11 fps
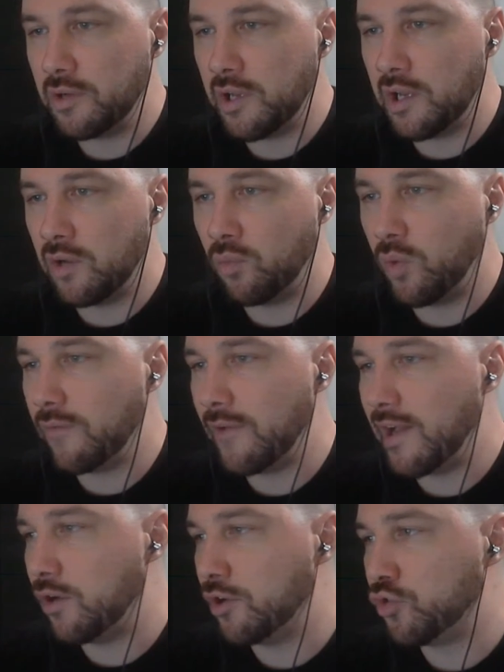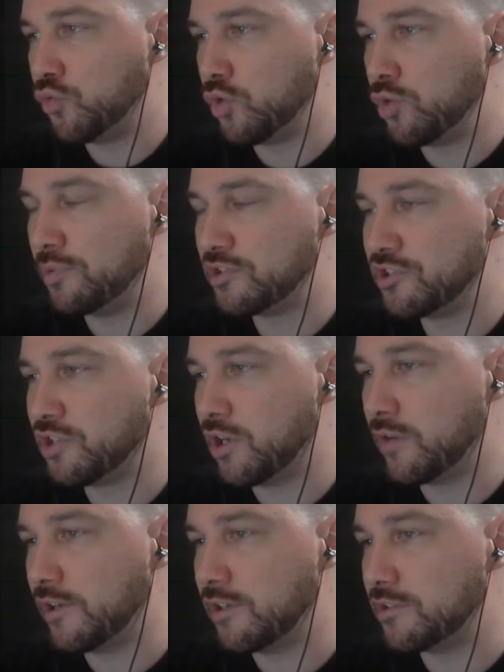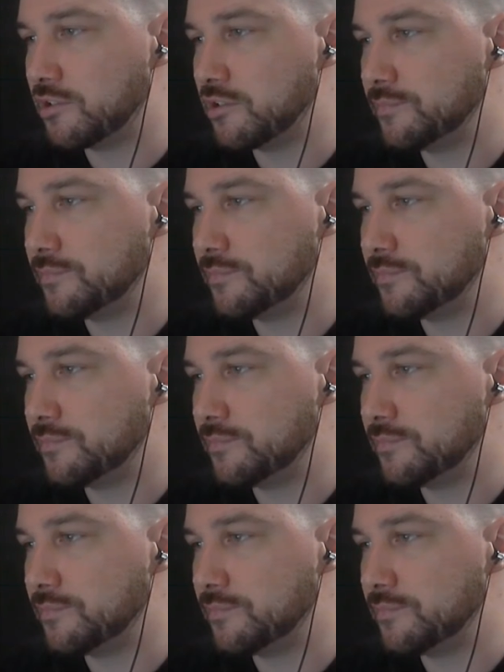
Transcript: one of our group servers.